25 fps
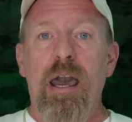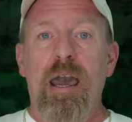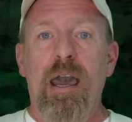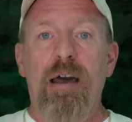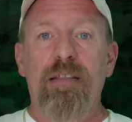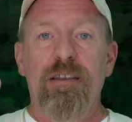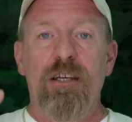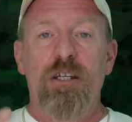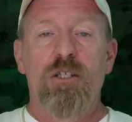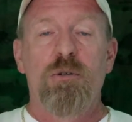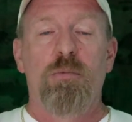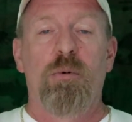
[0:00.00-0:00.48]

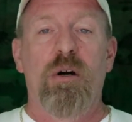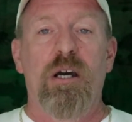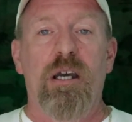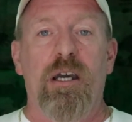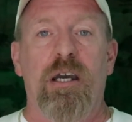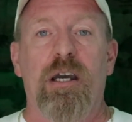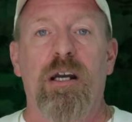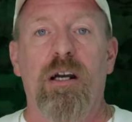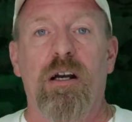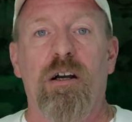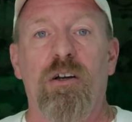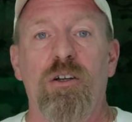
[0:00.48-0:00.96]
And this way
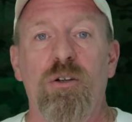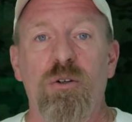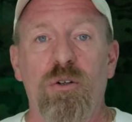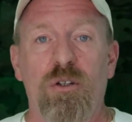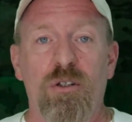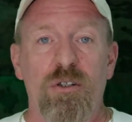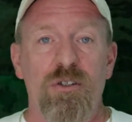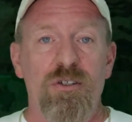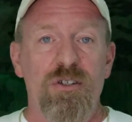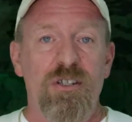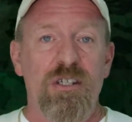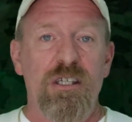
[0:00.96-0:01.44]
here, you
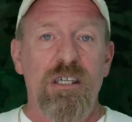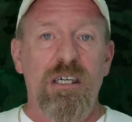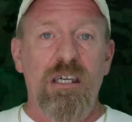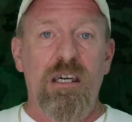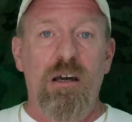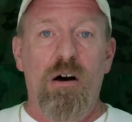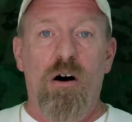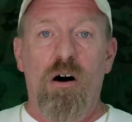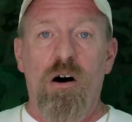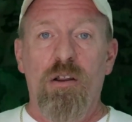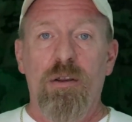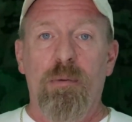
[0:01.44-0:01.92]
can
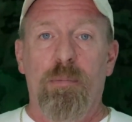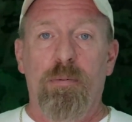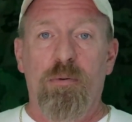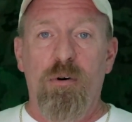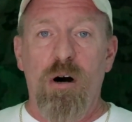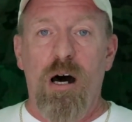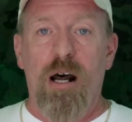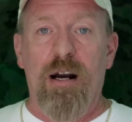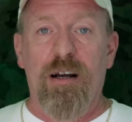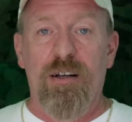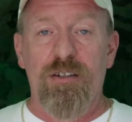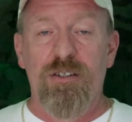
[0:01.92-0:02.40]
see all the
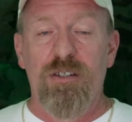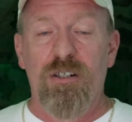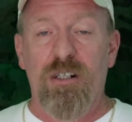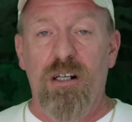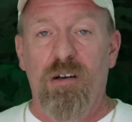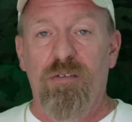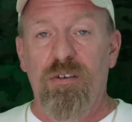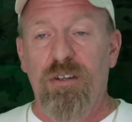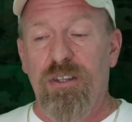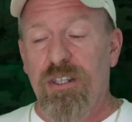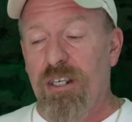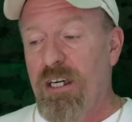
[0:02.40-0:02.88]
products and
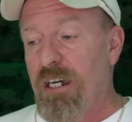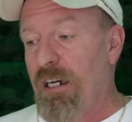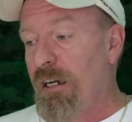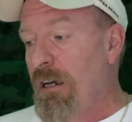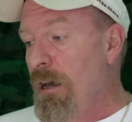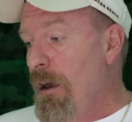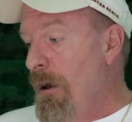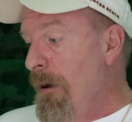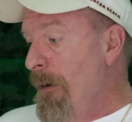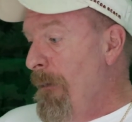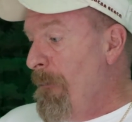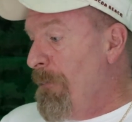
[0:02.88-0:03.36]

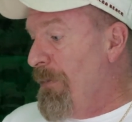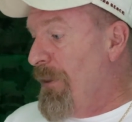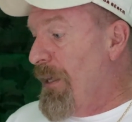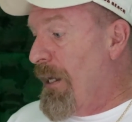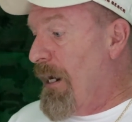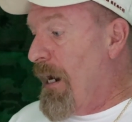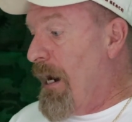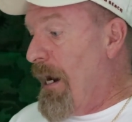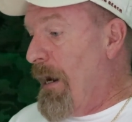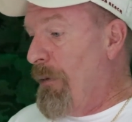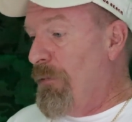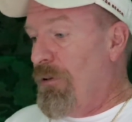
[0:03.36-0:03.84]
everything
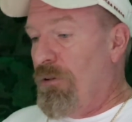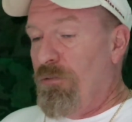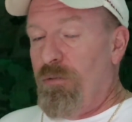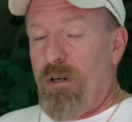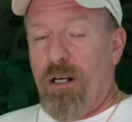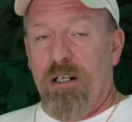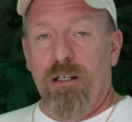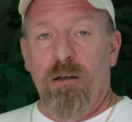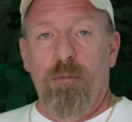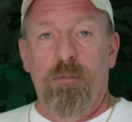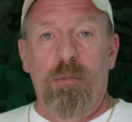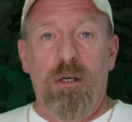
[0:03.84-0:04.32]
that I would
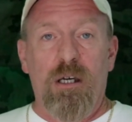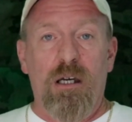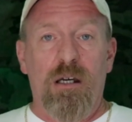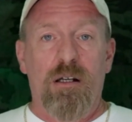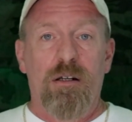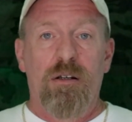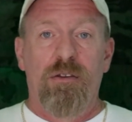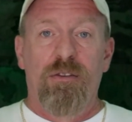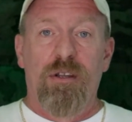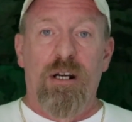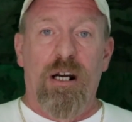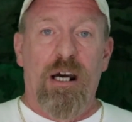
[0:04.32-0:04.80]

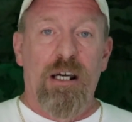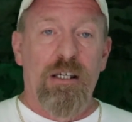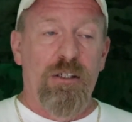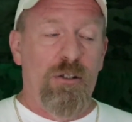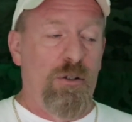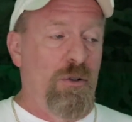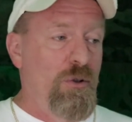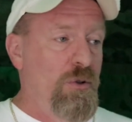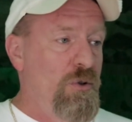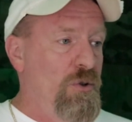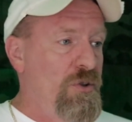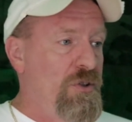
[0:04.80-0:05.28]
recommend, that I
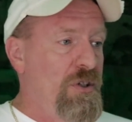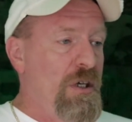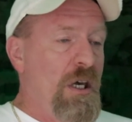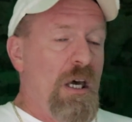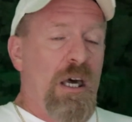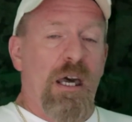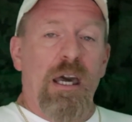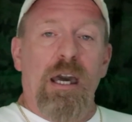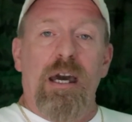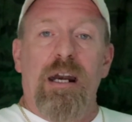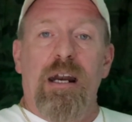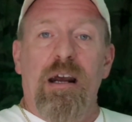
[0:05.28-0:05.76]
use,
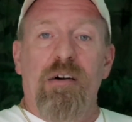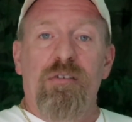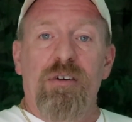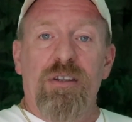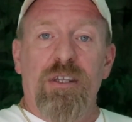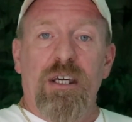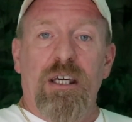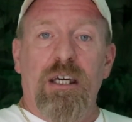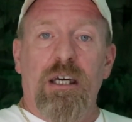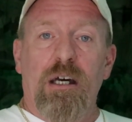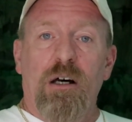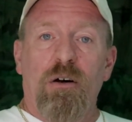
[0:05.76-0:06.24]
and
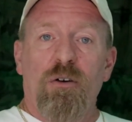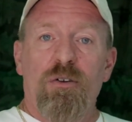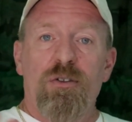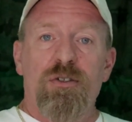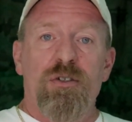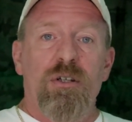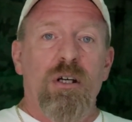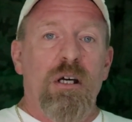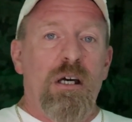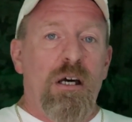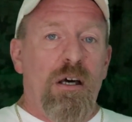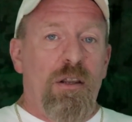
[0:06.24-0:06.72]
everything
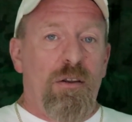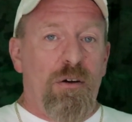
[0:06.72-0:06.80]
else.